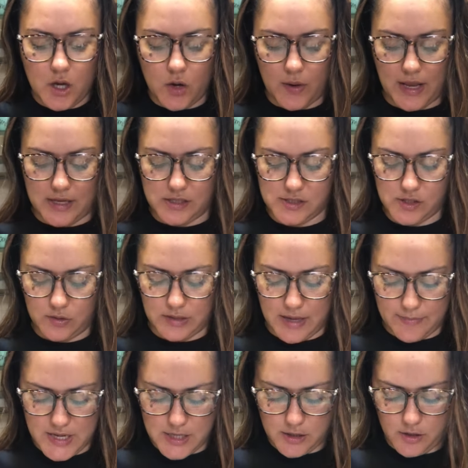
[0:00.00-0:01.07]
Okay, so
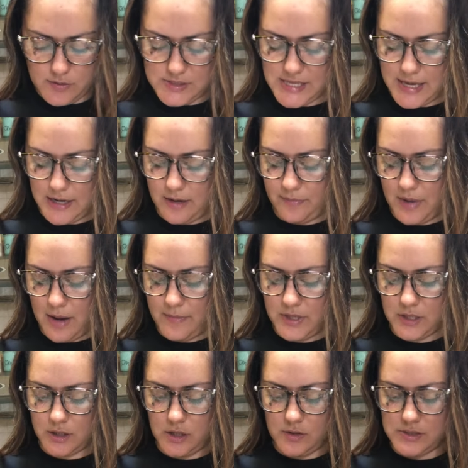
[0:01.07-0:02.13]
let me close that up. I'm
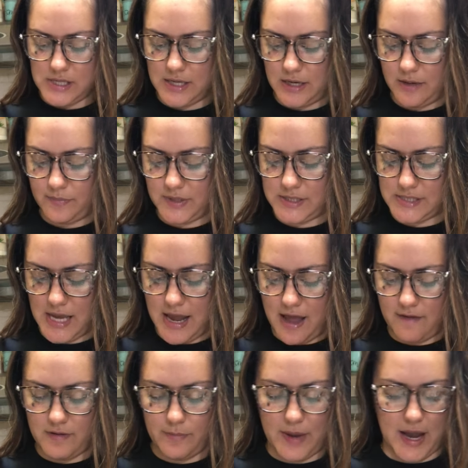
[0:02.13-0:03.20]
gonna close that up because I
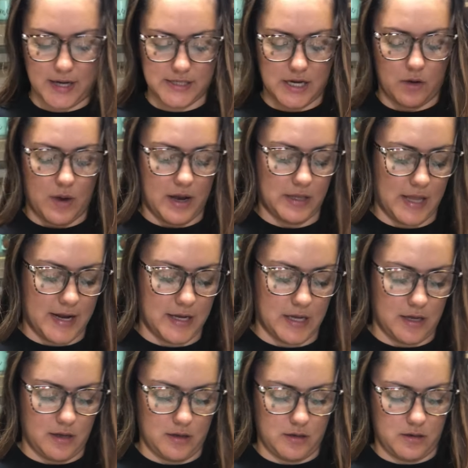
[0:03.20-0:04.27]
have it packed how I like
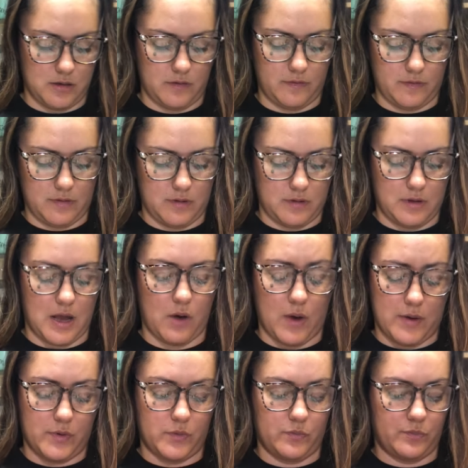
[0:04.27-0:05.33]
it, how
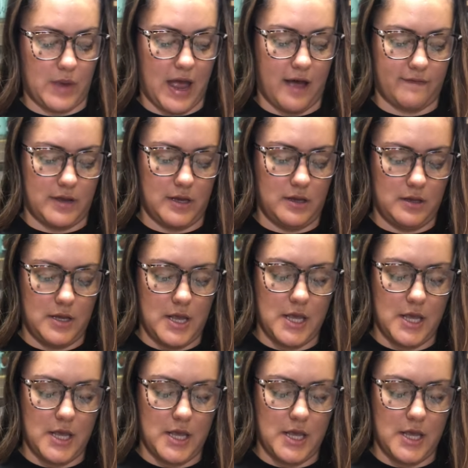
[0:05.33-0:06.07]
I would have it.